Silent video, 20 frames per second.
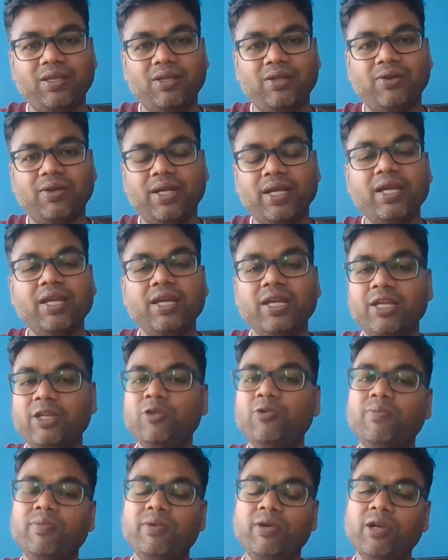Okay.
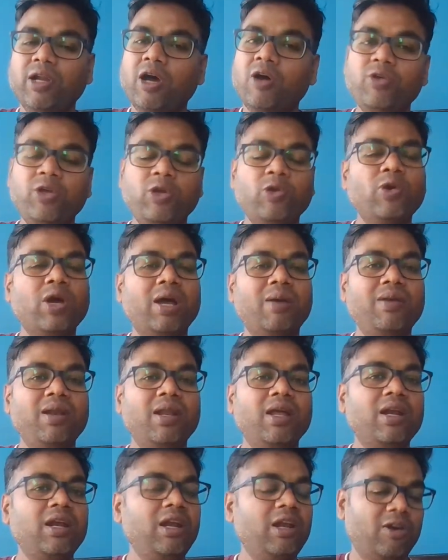You have
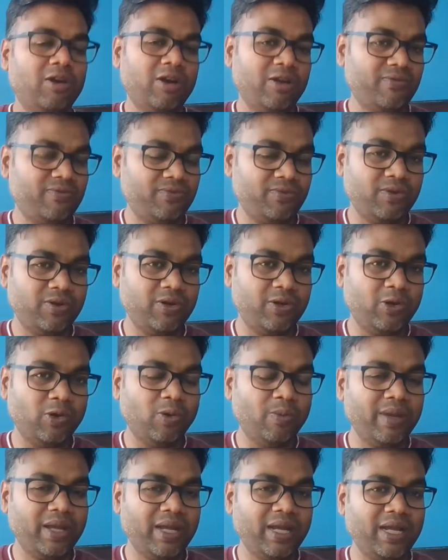learned a lot of
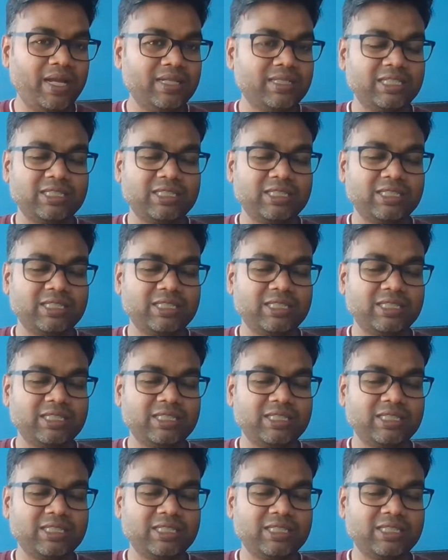domains,